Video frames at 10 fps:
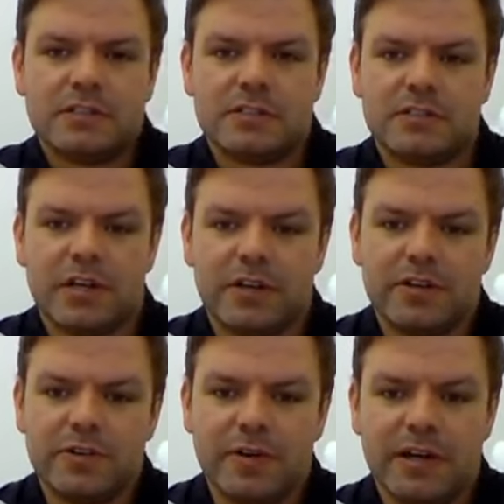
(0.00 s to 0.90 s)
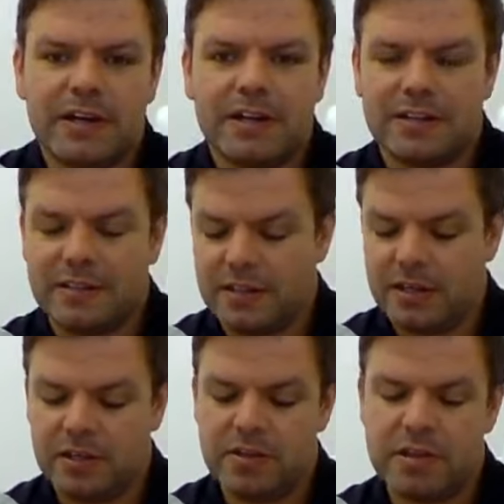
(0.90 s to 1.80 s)
So
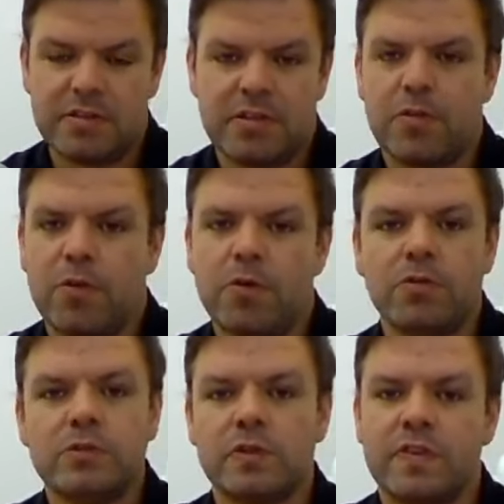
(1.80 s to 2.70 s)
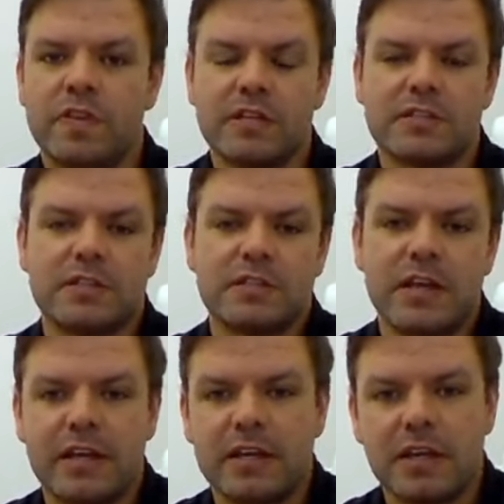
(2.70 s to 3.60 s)
there are all sort of things to
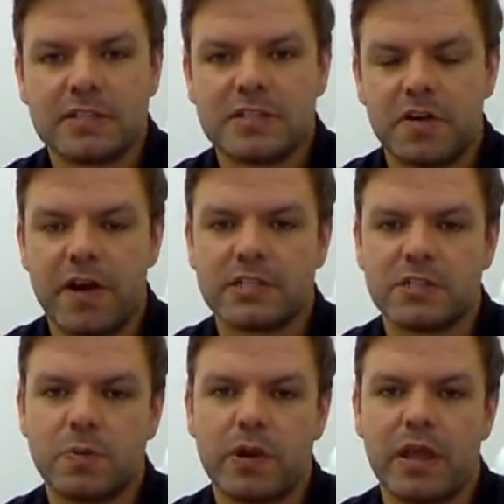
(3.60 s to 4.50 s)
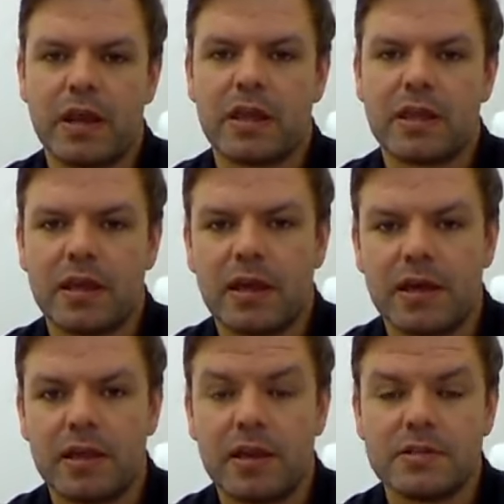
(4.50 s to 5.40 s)
take into consideration when getting
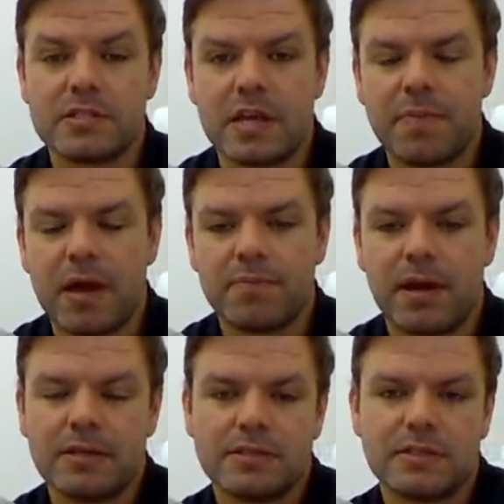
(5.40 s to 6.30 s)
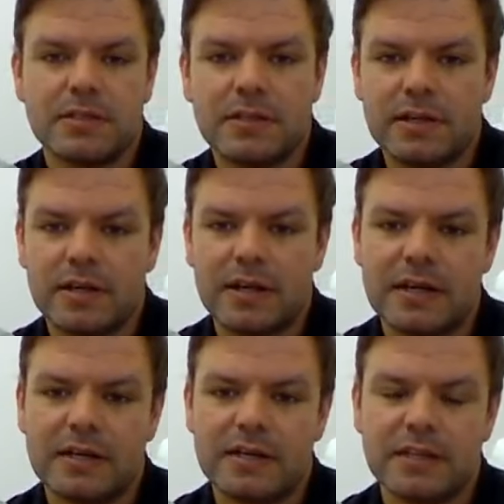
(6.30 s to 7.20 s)
a CPAP mask,
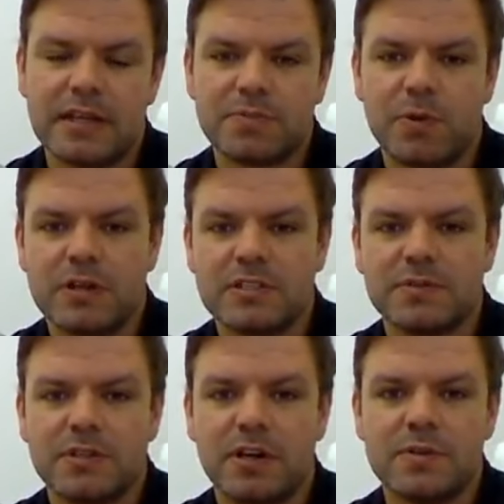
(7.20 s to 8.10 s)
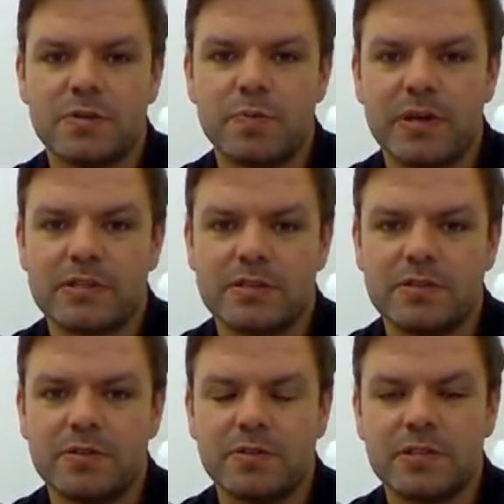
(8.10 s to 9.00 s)
and that's why sometimes it's best
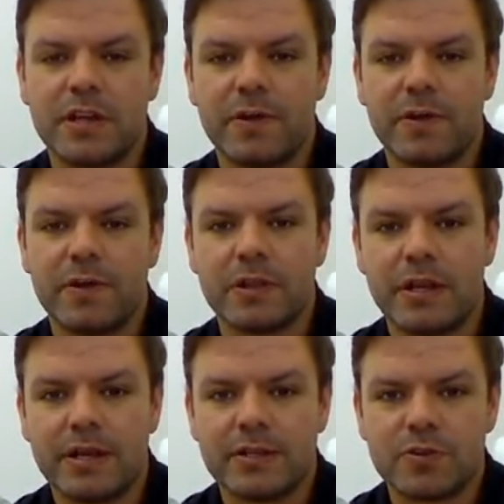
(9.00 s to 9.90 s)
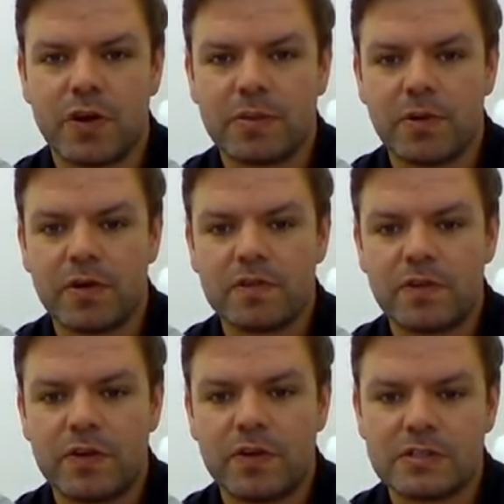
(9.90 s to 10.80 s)
to go into a clinic and try them on
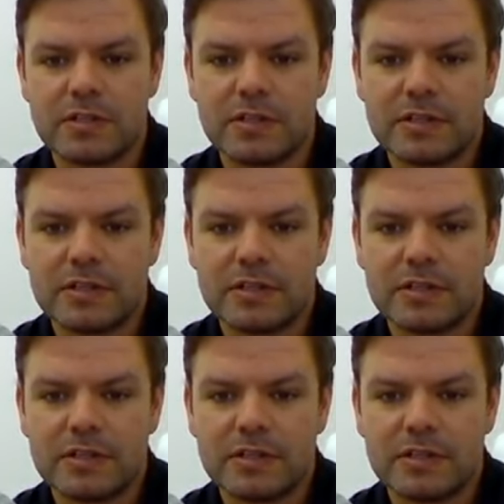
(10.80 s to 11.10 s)
first.